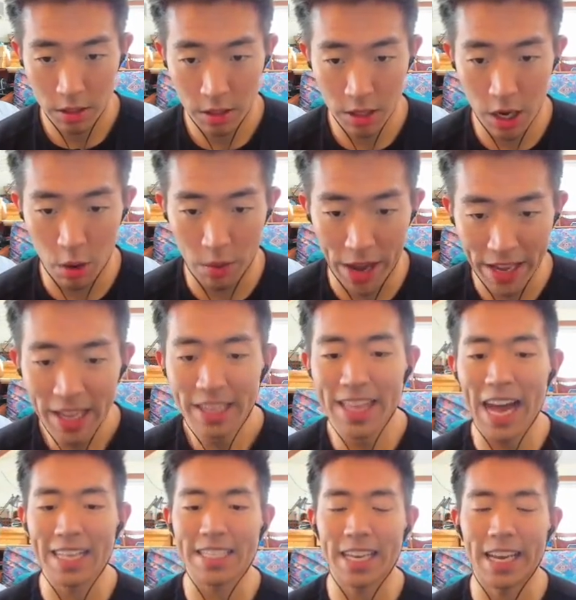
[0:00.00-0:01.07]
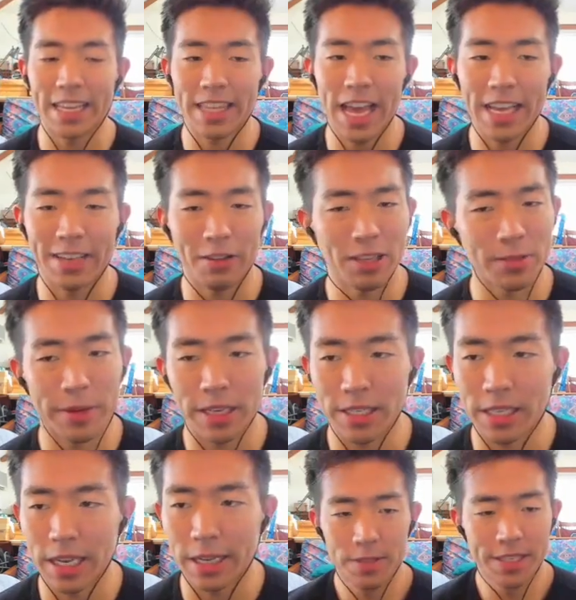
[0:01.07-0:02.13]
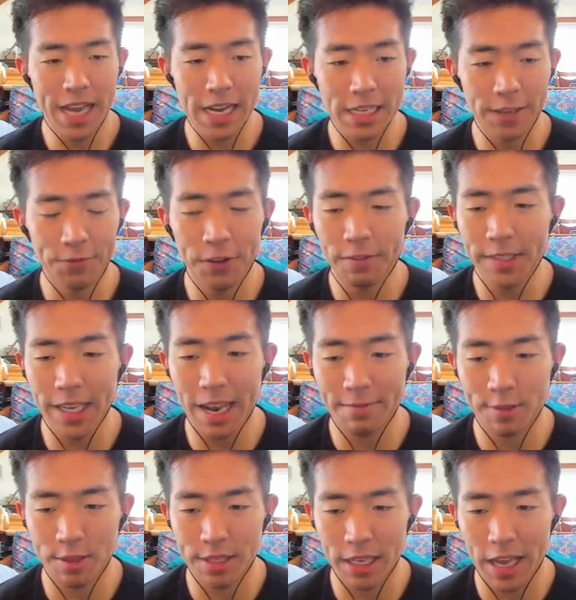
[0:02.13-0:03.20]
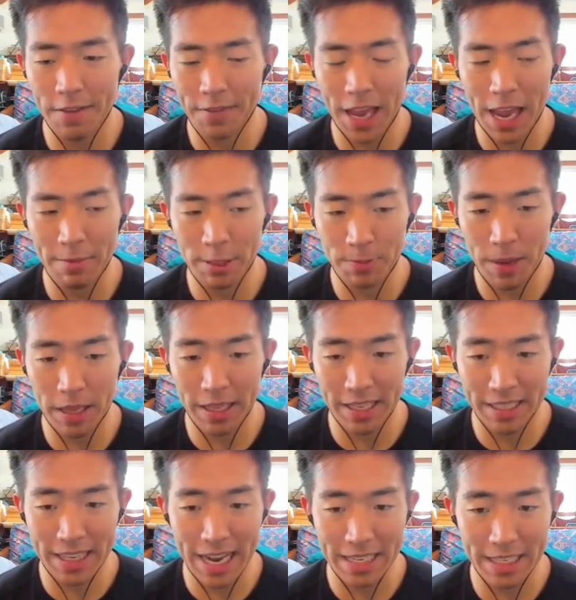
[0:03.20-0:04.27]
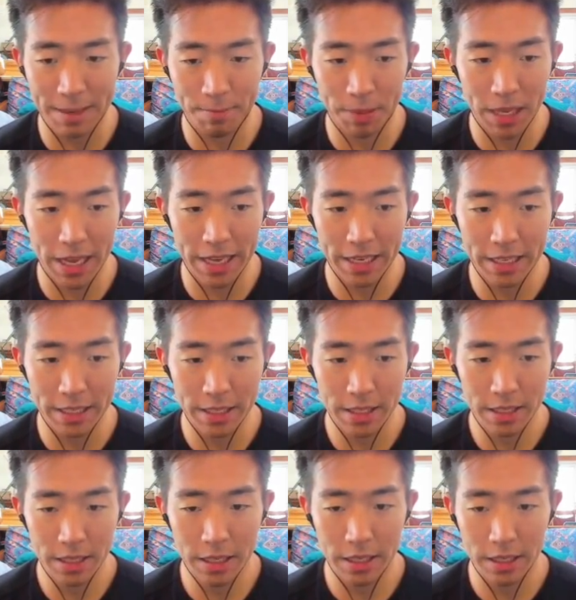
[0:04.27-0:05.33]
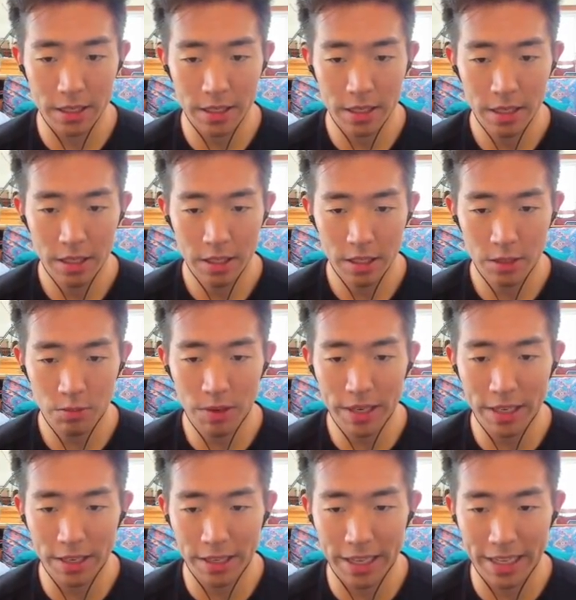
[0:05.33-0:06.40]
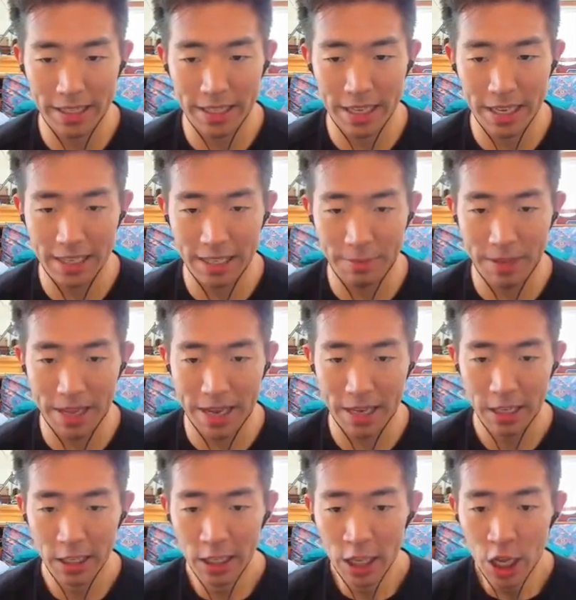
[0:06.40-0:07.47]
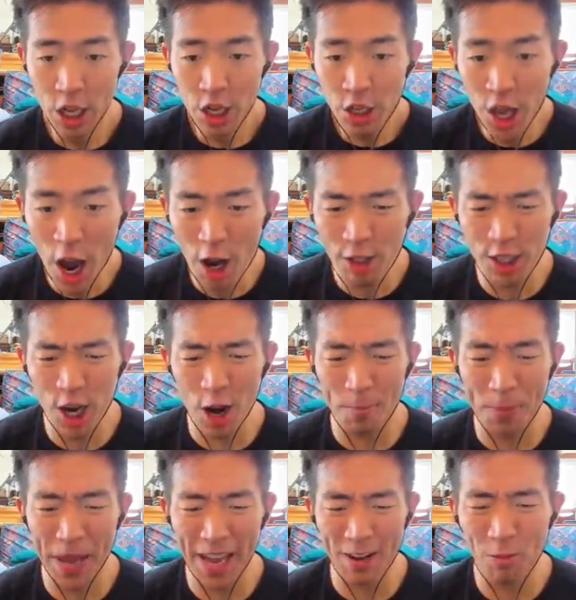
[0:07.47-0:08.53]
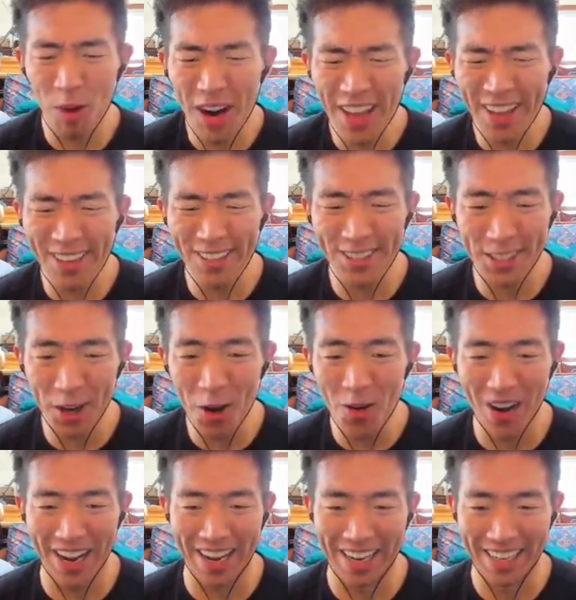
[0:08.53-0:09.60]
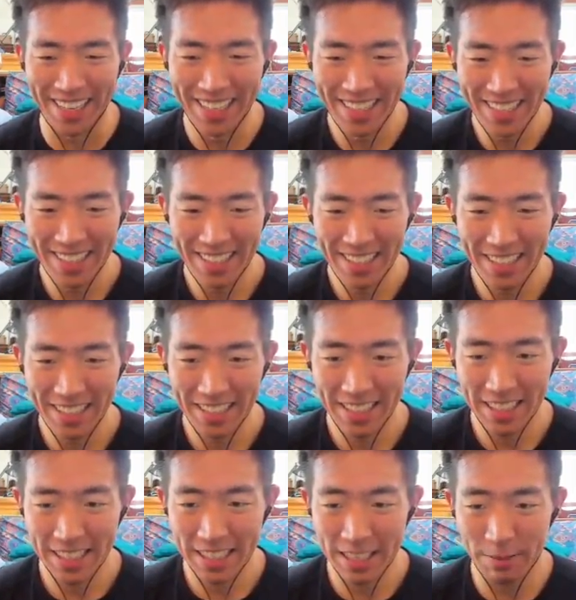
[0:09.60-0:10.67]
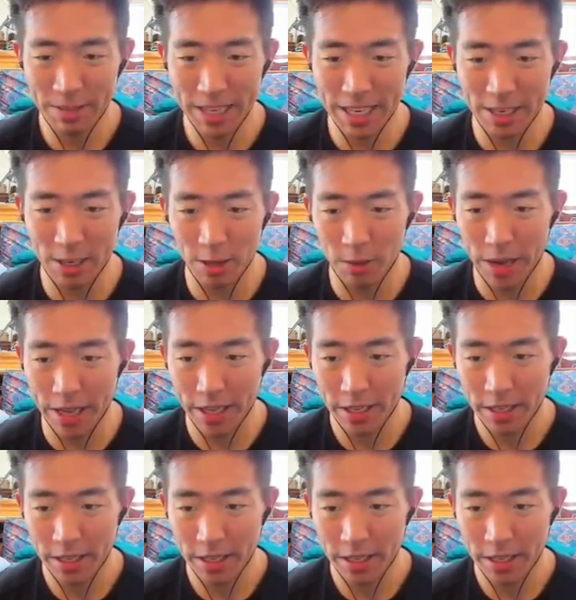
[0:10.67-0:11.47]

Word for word: No way. That's a hit. Thank you. I was about to say. Second 15 after the delay of game. It's probably the exact same play. It is. It is. Just run down the inside. Give me that. User pick. What are you doing? Can we take it all the way?